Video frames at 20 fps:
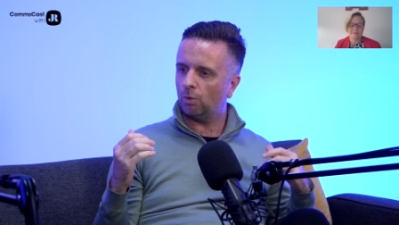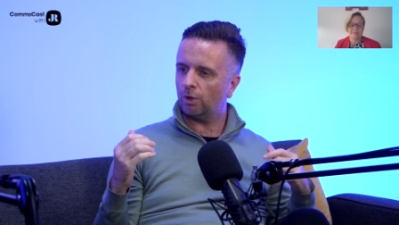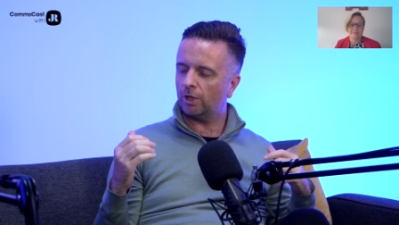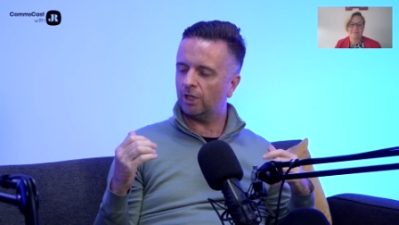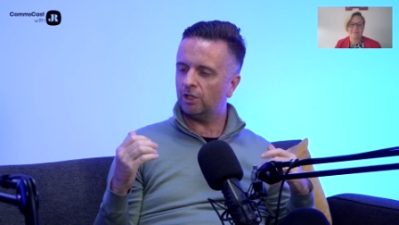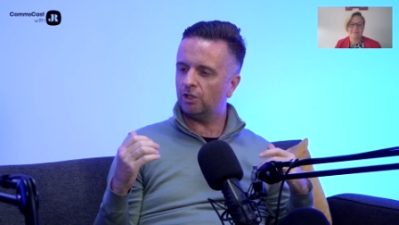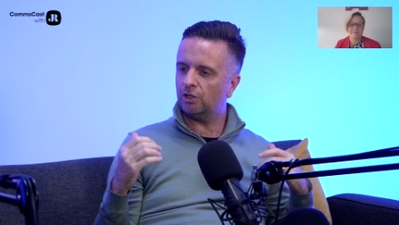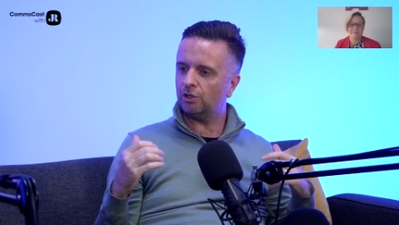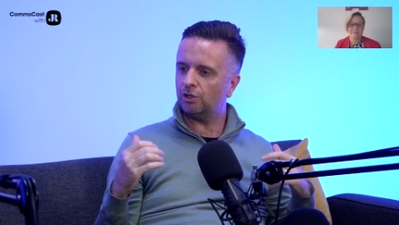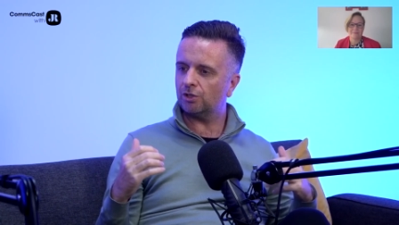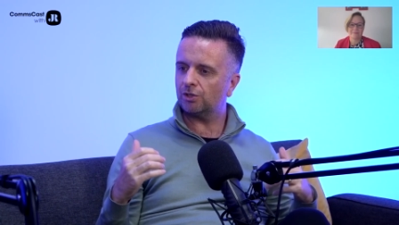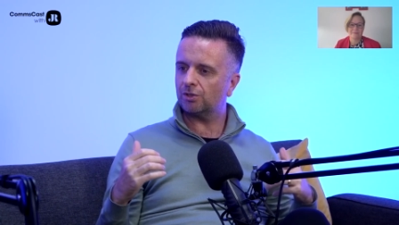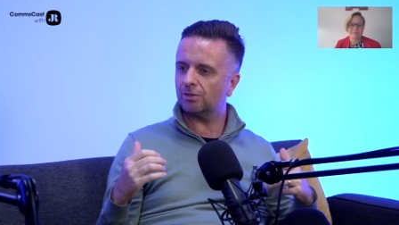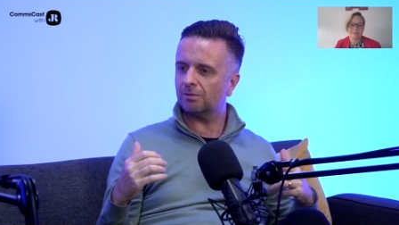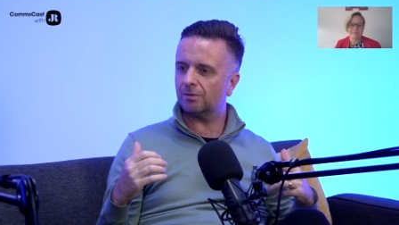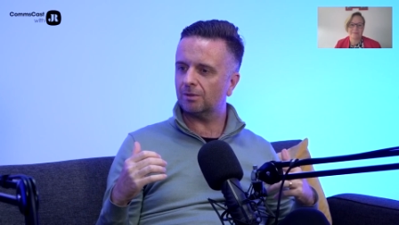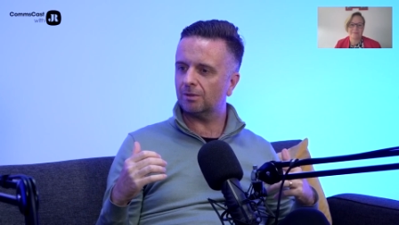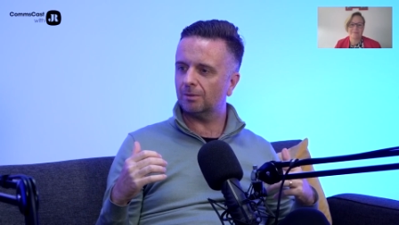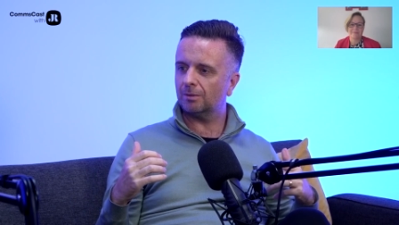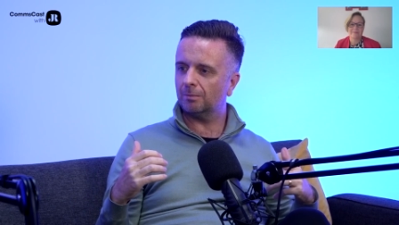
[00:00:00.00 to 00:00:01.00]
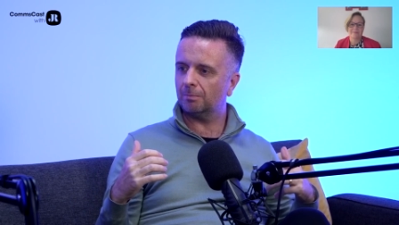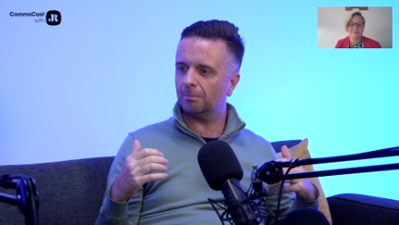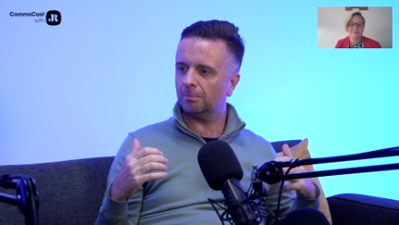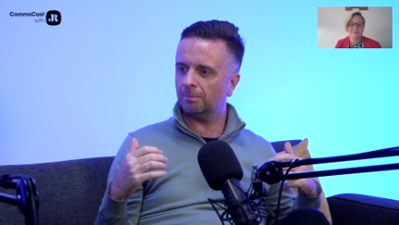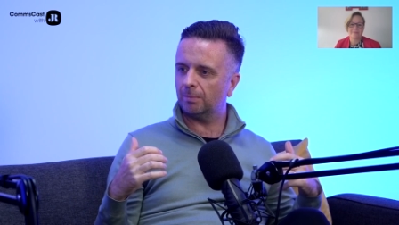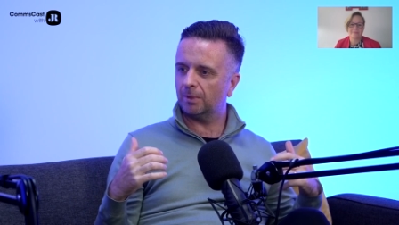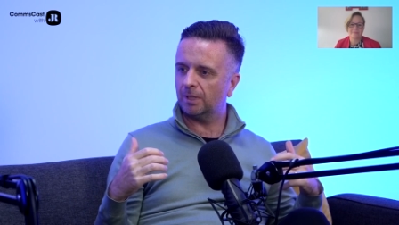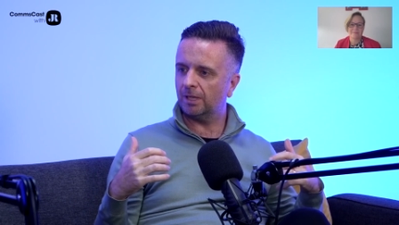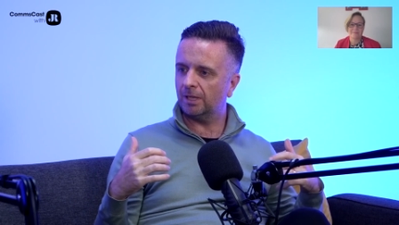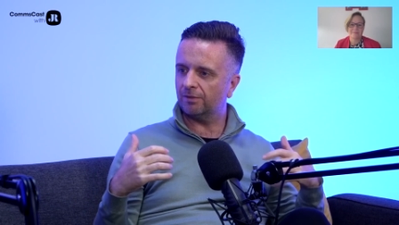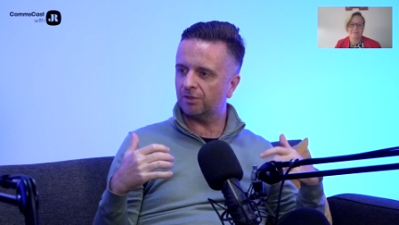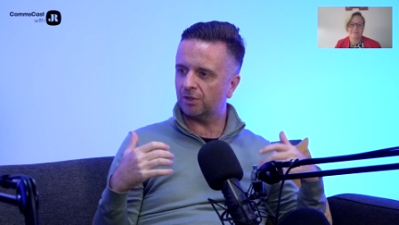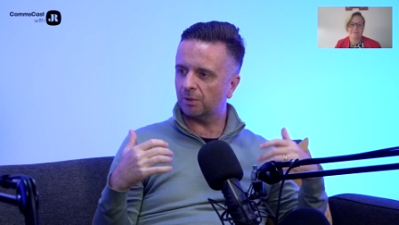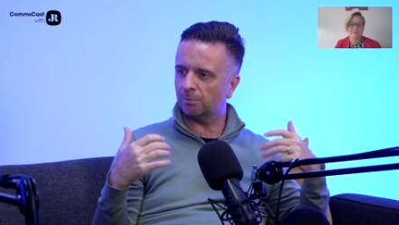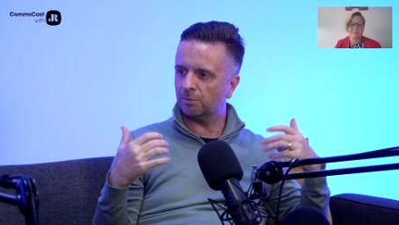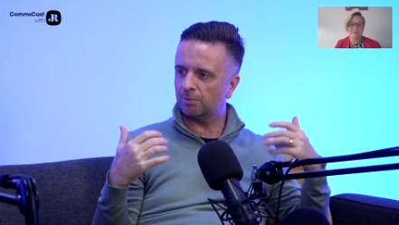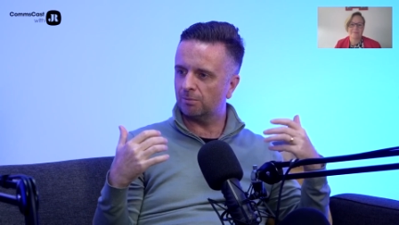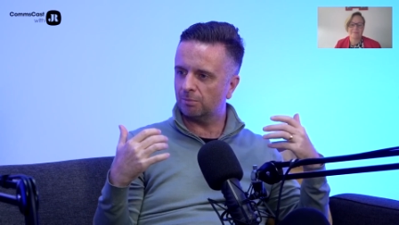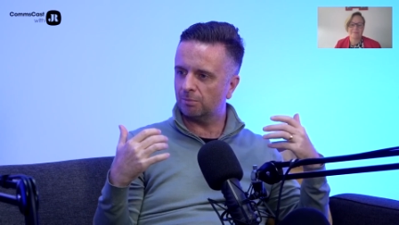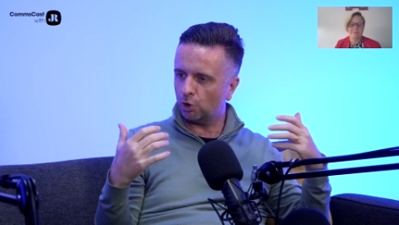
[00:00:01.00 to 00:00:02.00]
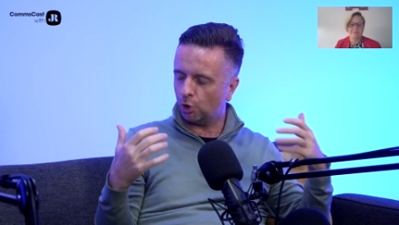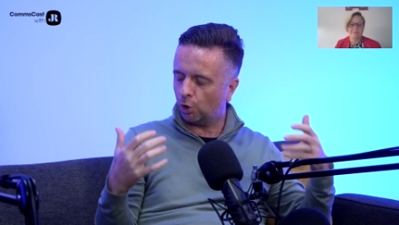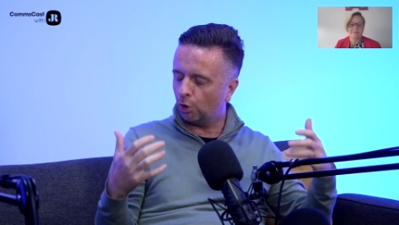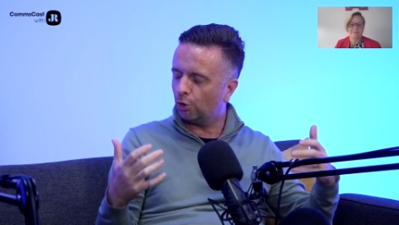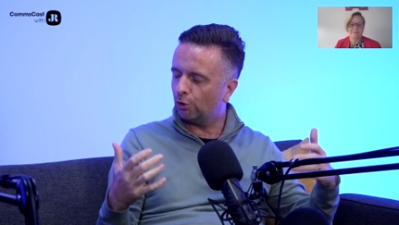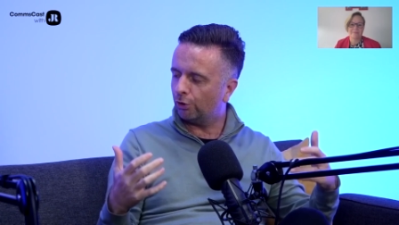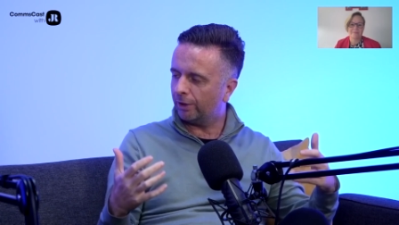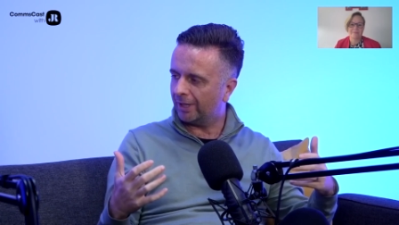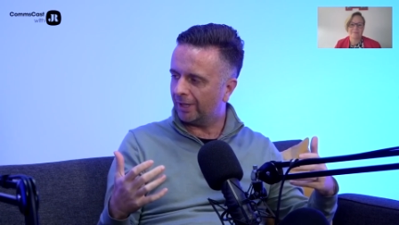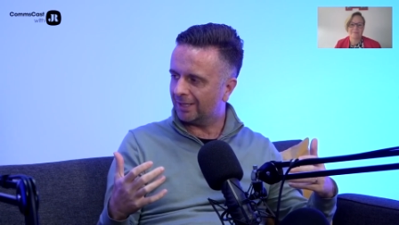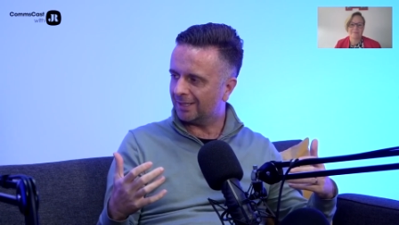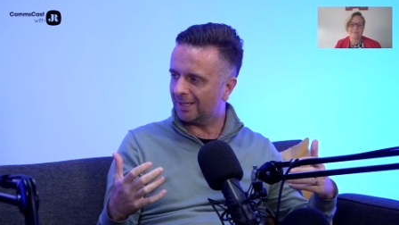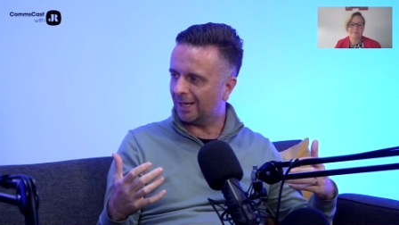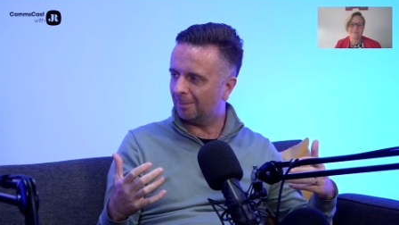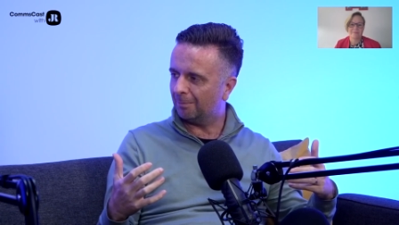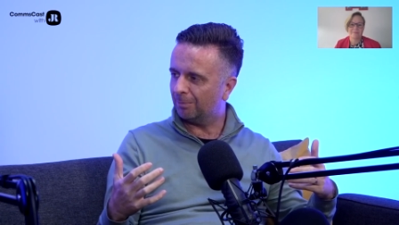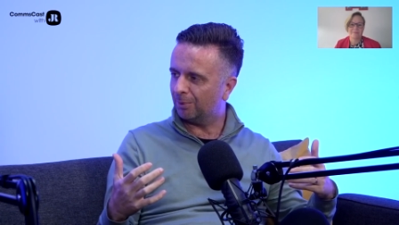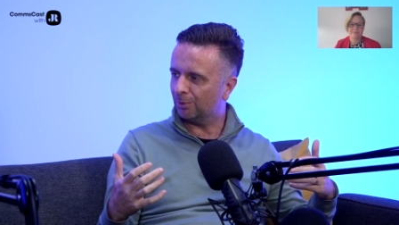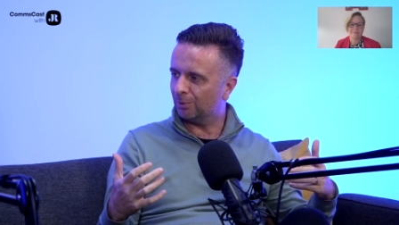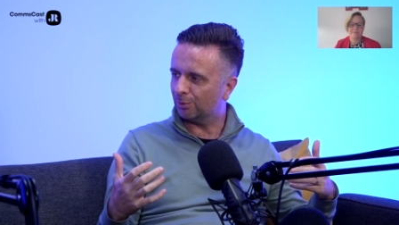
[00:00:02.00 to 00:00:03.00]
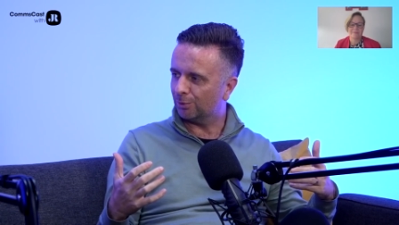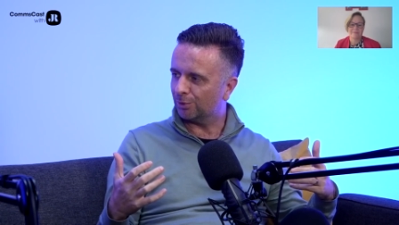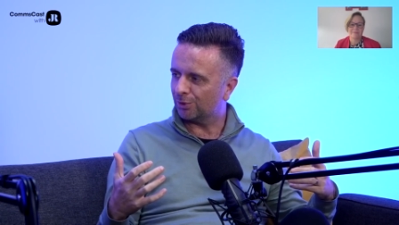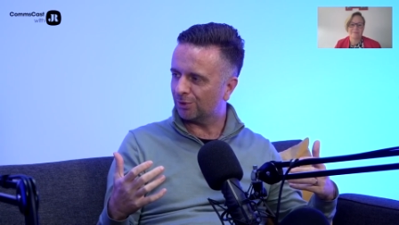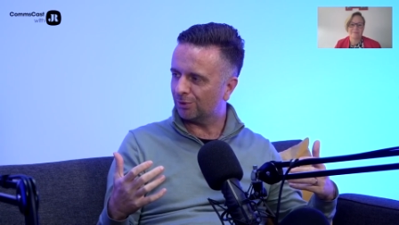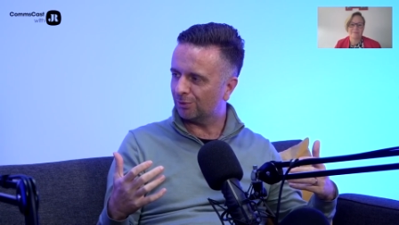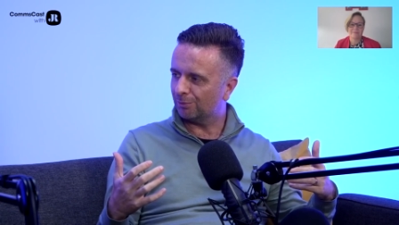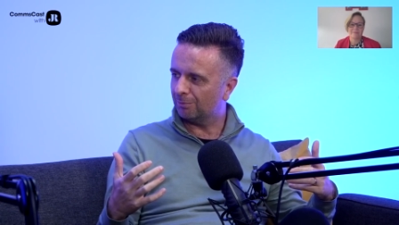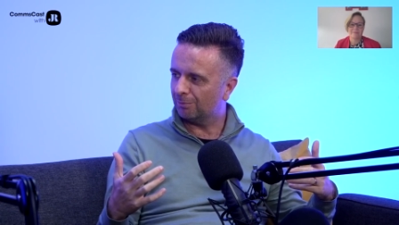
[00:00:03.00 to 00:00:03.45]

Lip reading: Can you just give some concrete examples,